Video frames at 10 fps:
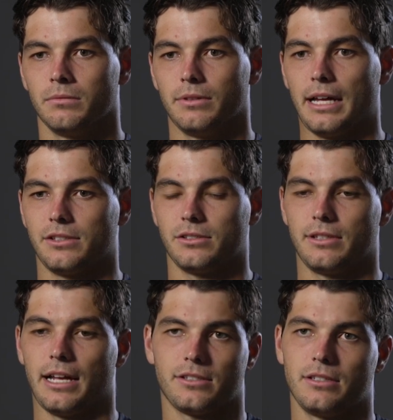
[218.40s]
that's
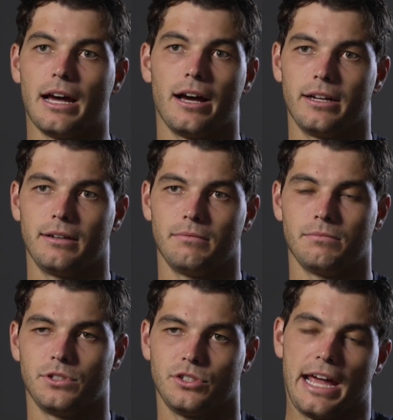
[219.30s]
nine
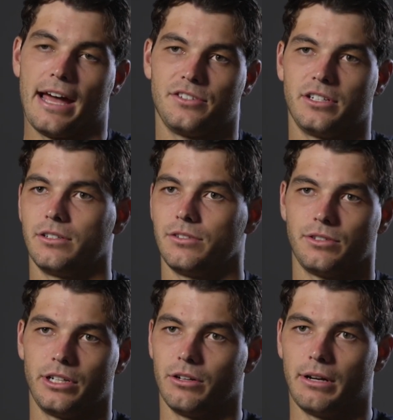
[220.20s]
just as is.
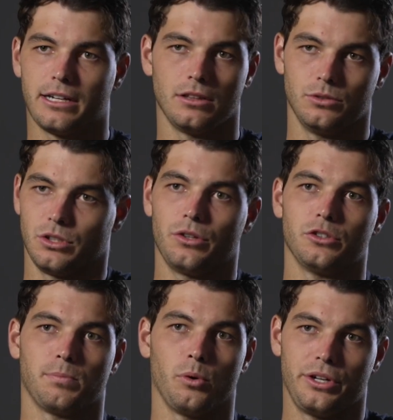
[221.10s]
I can lose all
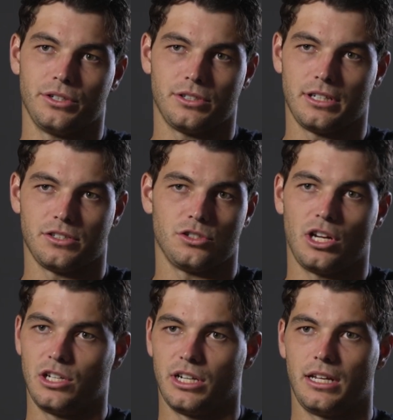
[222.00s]
those points. It doesn't
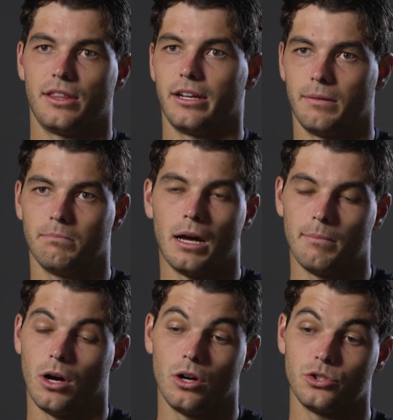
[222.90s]
change anything.
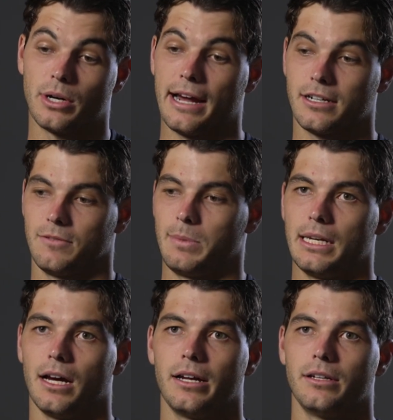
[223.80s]
I'm on track to be
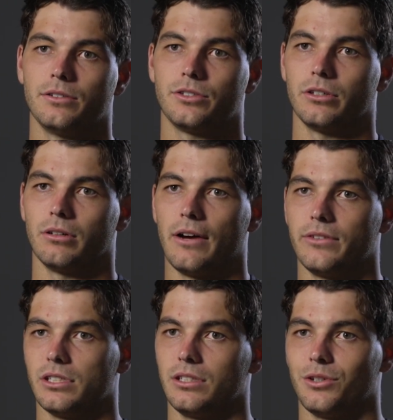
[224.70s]
nine. So
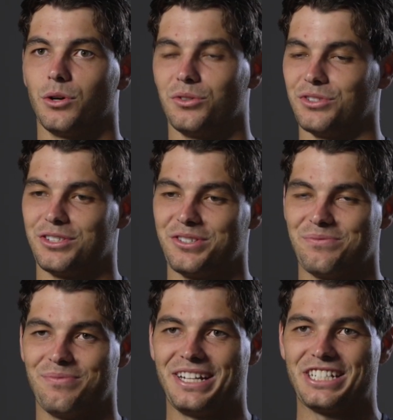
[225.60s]
obviously the goal is to
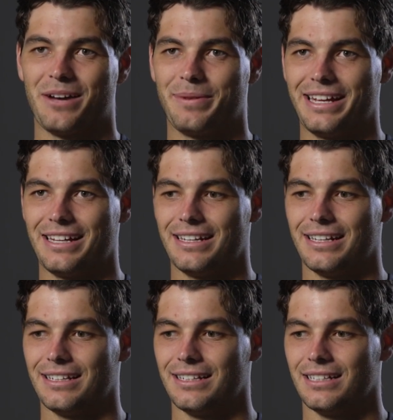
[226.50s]
make top eight.
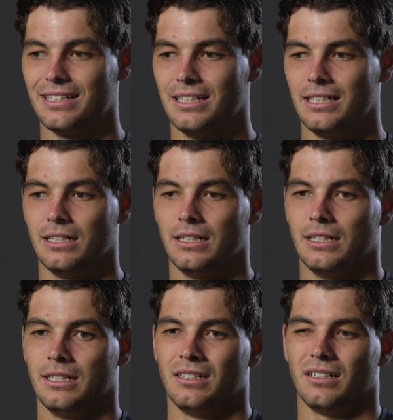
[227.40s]
And
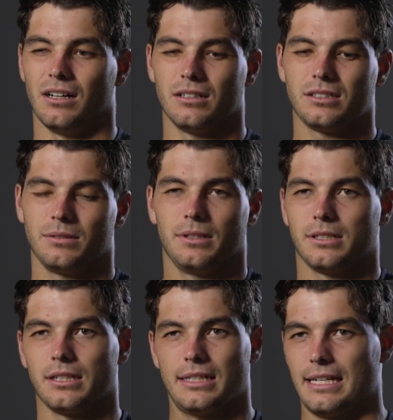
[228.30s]
honestly, what
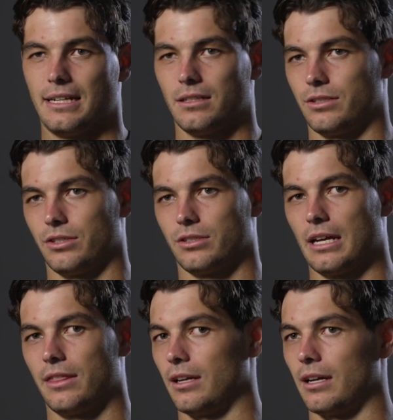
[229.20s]
it's going to take is just
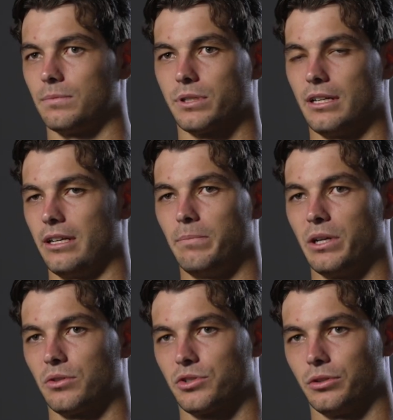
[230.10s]
I think I'm just going to need a
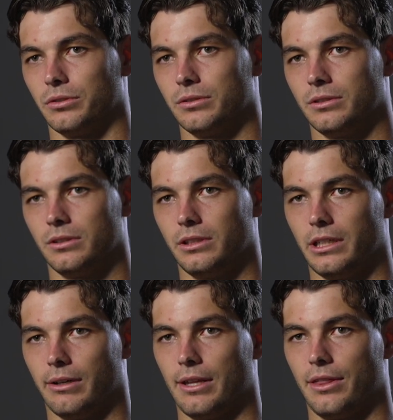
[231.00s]
big result.
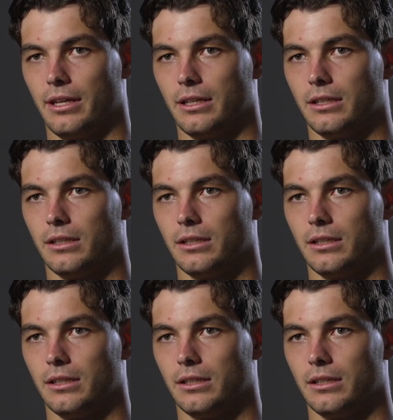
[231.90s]
I think